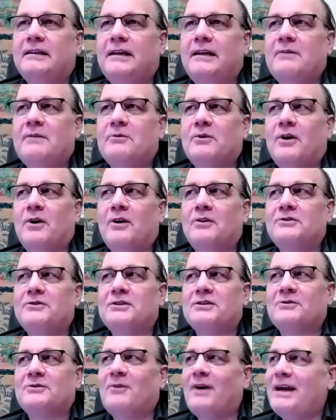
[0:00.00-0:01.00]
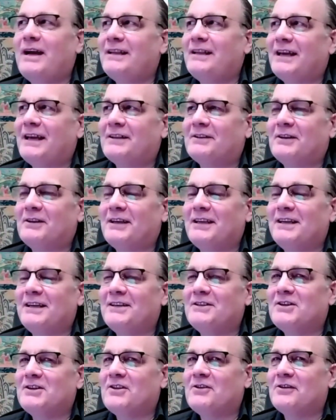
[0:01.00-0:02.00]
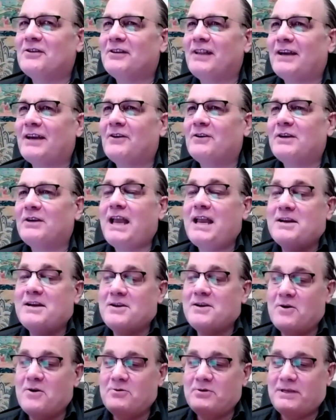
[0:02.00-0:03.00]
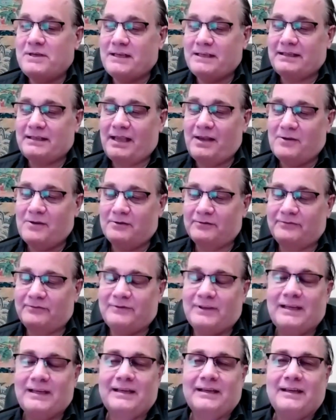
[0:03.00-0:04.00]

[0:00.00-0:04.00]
And we're all just quiet, like looking at each other, like, okay, note to self,